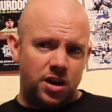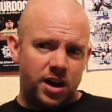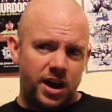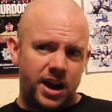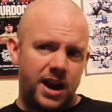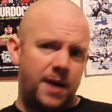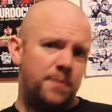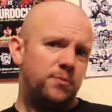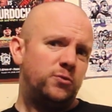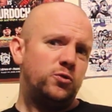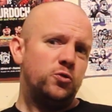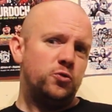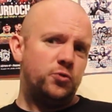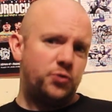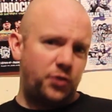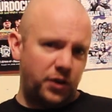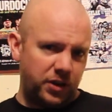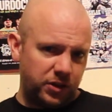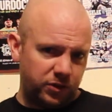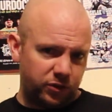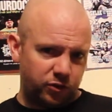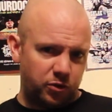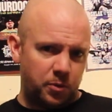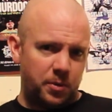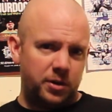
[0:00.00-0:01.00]
and I'm doing
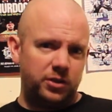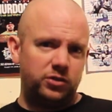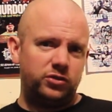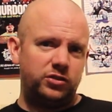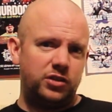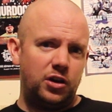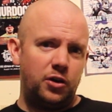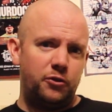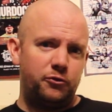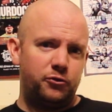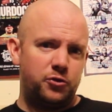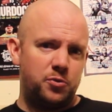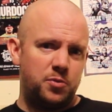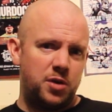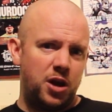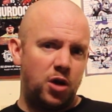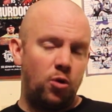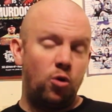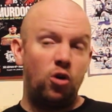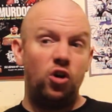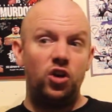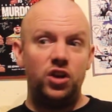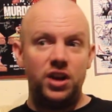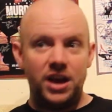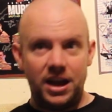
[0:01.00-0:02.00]
things for myself from now
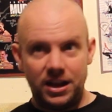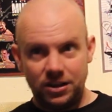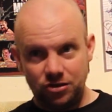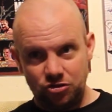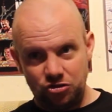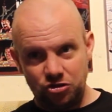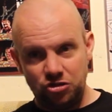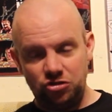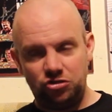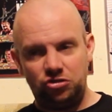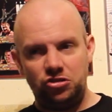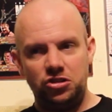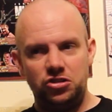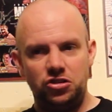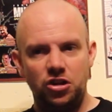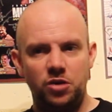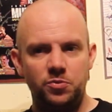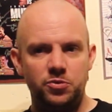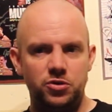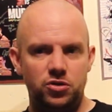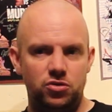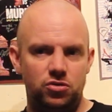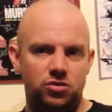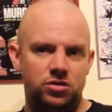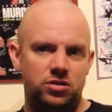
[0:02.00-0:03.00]
on in
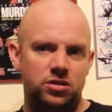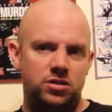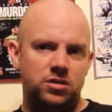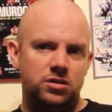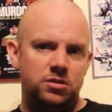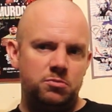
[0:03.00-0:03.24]
GCW.